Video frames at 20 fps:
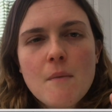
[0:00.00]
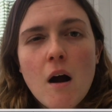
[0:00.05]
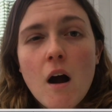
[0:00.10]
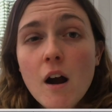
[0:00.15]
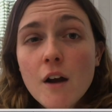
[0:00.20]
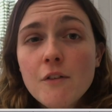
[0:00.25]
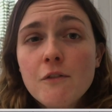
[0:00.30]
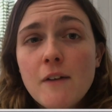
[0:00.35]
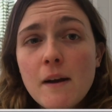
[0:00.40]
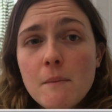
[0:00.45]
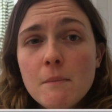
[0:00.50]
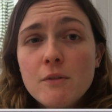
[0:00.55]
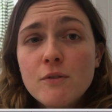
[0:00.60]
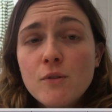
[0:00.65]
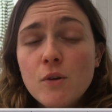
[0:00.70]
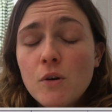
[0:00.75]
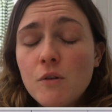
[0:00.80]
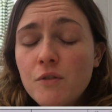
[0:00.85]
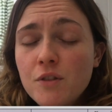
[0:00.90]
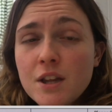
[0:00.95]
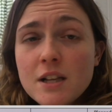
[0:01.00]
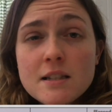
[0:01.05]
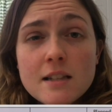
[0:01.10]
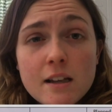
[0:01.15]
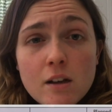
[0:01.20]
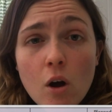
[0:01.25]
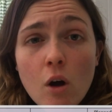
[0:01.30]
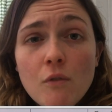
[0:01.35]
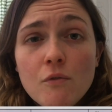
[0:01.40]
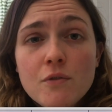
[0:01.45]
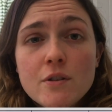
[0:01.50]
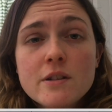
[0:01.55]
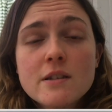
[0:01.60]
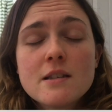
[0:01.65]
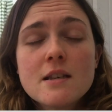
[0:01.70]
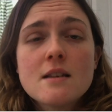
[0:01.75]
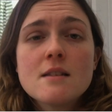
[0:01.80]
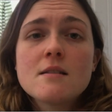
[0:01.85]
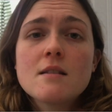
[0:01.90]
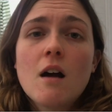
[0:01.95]
I've found before, for things like
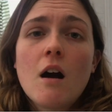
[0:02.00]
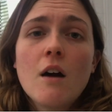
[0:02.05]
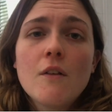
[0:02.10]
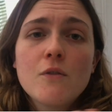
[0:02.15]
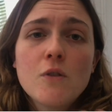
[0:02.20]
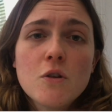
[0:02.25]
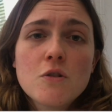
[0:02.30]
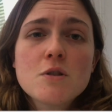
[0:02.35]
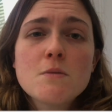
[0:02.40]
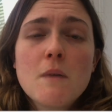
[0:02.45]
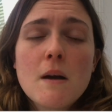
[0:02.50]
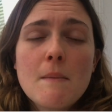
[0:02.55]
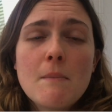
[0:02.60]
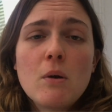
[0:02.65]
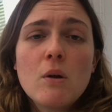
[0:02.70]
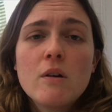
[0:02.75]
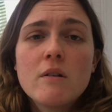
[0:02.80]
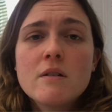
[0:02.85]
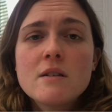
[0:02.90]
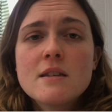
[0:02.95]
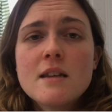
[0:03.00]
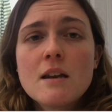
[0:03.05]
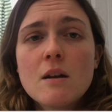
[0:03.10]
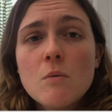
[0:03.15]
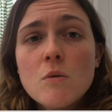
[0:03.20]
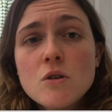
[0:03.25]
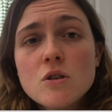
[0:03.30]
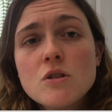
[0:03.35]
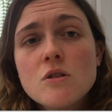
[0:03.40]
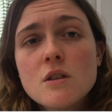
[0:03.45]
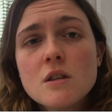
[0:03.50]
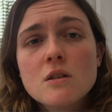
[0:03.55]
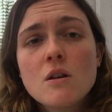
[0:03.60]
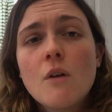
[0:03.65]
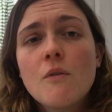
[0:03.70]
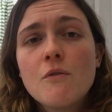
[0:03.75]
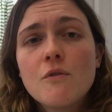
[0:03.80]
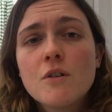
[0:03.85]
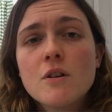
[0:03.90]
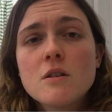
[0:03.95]
conferences, I've gone to my employer and said, I want to do this
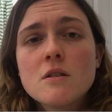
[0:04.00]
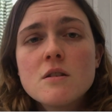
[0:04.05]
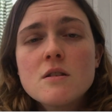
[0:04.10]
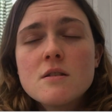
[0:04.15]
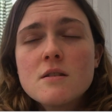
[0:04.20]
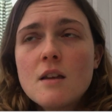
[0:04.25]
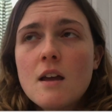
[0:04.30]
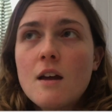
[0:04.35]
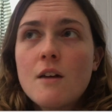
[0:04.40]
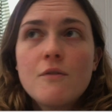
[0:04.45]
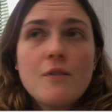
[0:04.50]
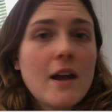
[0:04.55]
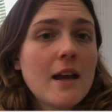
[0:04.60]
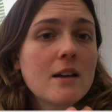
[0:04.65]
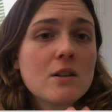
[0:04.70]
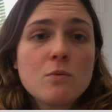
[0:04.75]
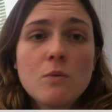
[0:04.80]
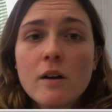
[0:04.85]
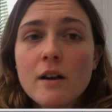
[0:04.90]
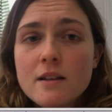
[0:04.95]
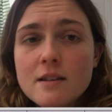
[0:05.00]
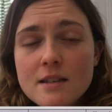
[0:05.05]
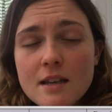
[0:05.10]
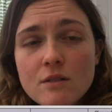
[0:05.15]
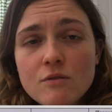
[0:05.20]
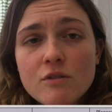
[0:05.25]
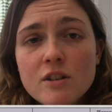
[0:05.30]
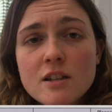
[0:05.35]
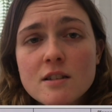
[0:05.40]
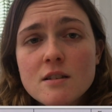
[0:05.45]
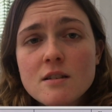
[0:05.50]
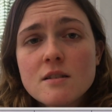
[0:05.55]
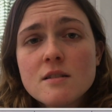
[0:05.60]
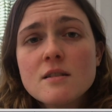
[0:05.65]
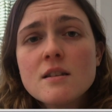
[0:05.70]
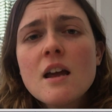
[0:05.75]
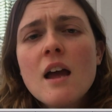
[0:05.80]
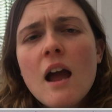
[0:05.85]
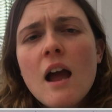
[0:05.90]
conference for X, Y and Z reasons,